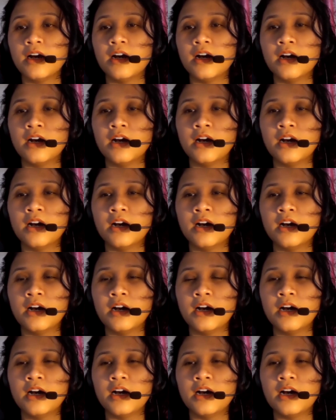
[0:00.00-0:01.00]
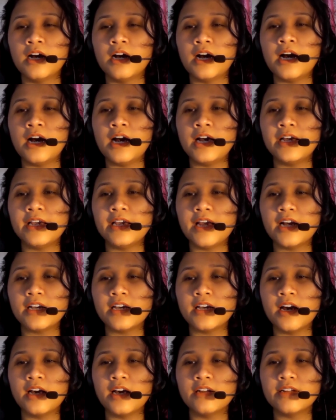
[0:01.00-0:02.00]
Uh, hi,
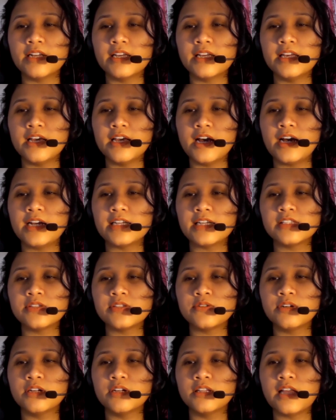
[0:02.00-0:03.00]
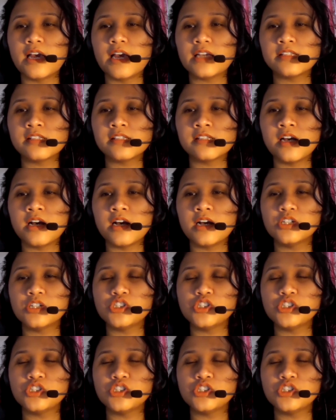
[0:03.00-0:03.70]
Akari. Hi to Alexa.